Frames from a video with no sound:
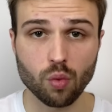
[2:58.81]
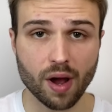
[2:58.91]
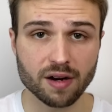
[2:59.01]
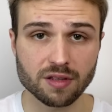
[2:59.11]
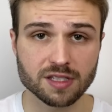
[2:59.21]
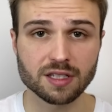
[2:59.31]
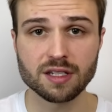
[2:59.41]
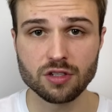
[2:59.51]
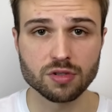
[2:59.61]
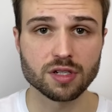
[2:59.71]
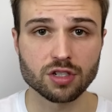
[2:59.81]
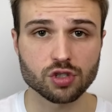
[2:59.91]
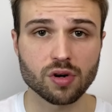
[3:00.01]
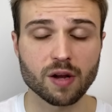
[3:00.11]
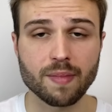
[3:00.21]
wirelessly using a
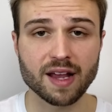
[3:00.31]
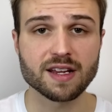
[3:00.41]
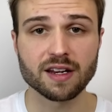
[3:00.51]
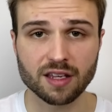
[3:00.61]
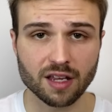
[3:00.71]
strong magnetic